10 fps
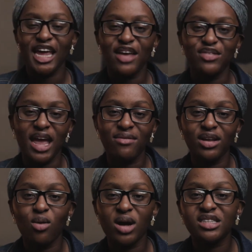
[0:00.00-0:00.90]
If you have
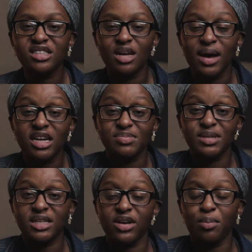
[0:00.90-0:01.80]
any questions about a
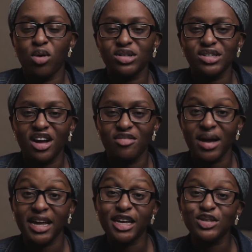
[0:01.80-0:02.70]
specific portion of
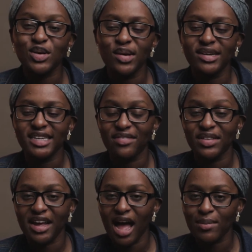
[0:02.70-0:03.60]
my intro,
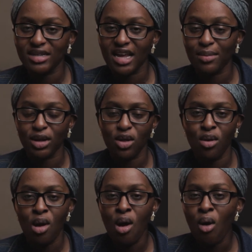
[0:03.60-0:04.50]
definitely comment down
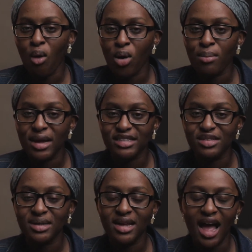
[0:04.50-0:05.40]
below or
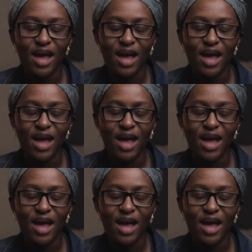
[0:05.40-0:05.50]
message me.